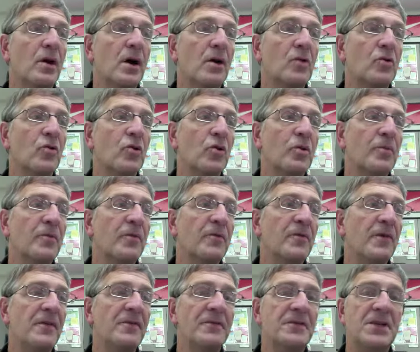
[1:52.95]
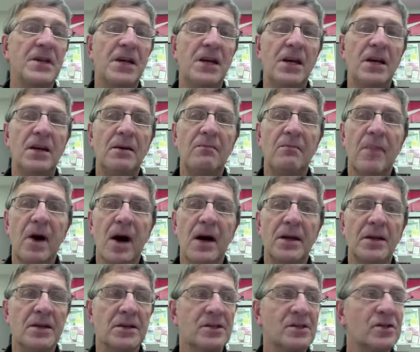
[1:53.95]
Group 15
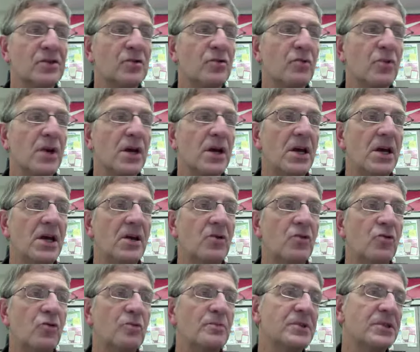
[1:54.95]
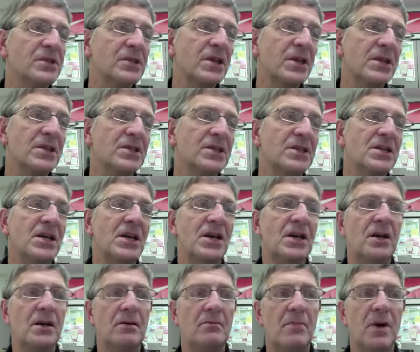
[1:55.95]
minus 3, group
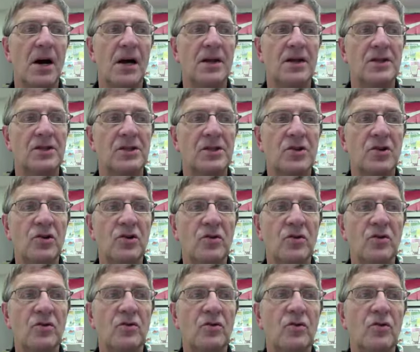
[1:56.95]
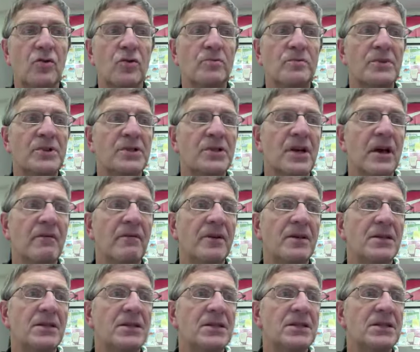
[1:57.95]
16 minus 2, group
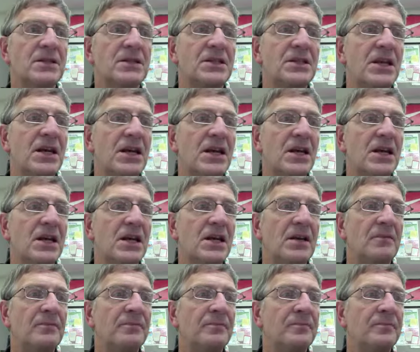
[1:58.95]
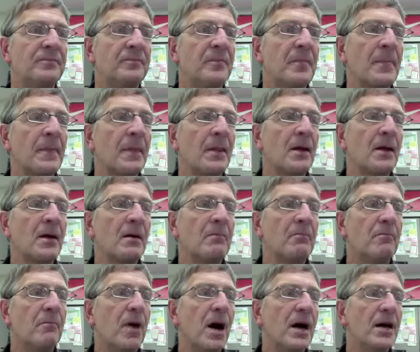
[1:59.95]
17
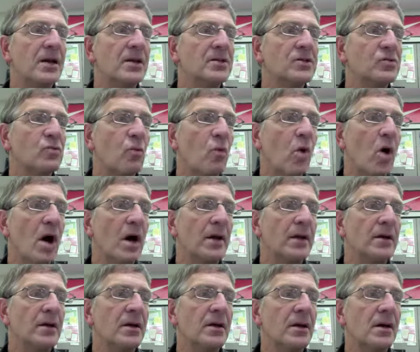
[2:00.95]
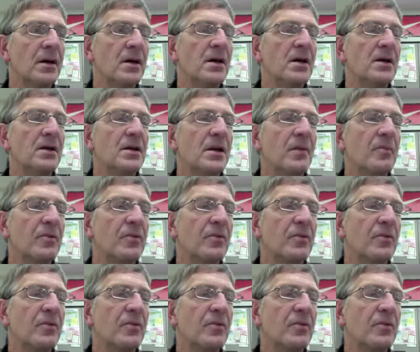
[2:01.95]
minus 1. Number